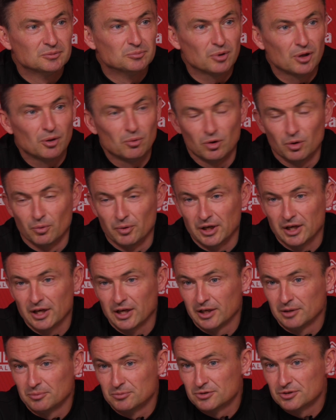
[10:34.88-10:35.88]
But I want to win
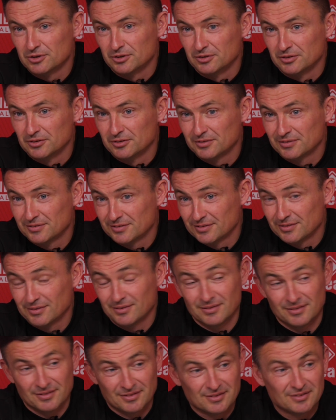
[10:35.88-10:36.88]
games, and
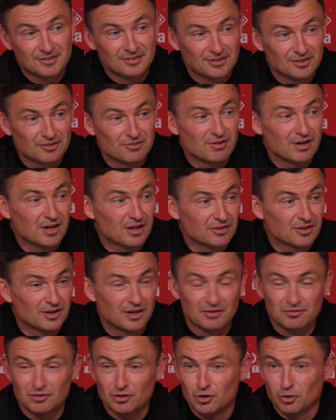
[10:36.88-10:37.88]
you'd rather
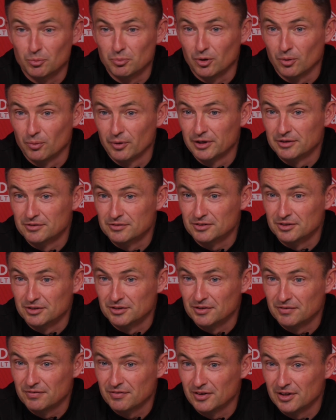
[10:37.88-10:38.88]
have a couple of wins and a
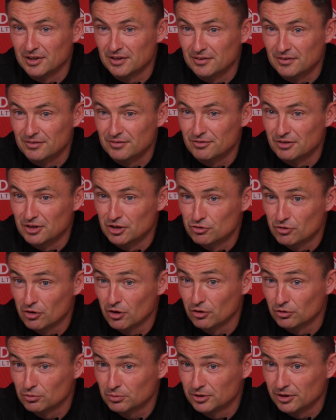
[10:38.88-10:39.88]
defeat than three
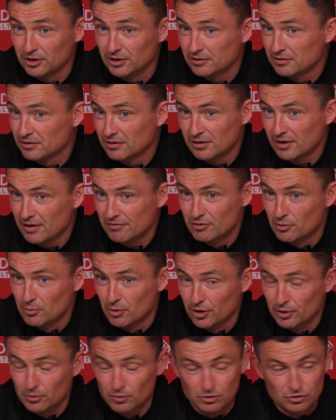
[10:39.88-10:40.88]
draws, wouldn't you?
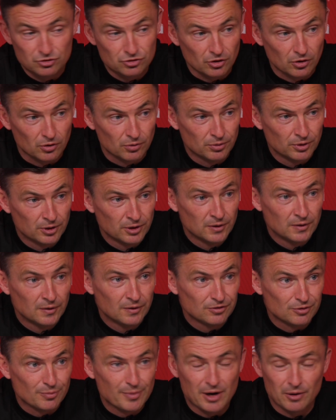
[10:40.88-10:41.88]
Everybody would. So
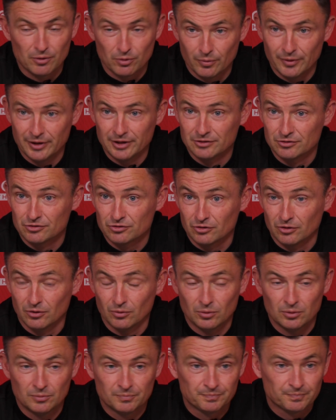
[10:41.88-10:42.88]
it's about the win,
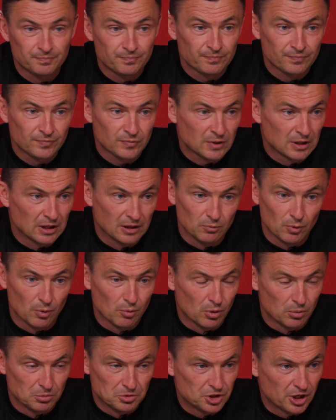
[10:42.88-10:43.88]
and we
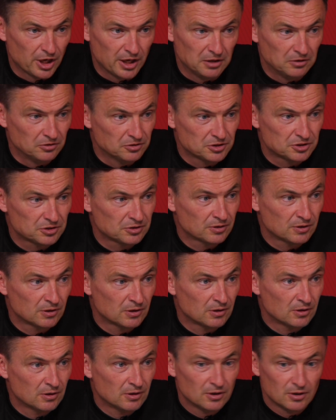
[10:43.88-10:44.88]
won't change.
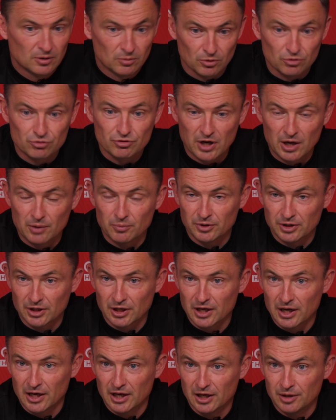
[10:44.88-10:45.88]
We'll try and win the
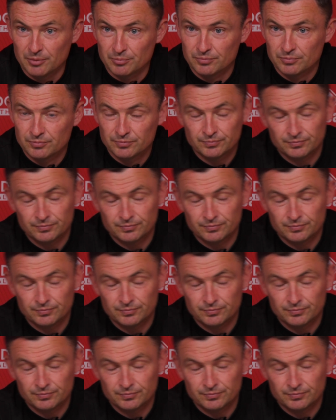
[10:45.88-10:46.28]
game.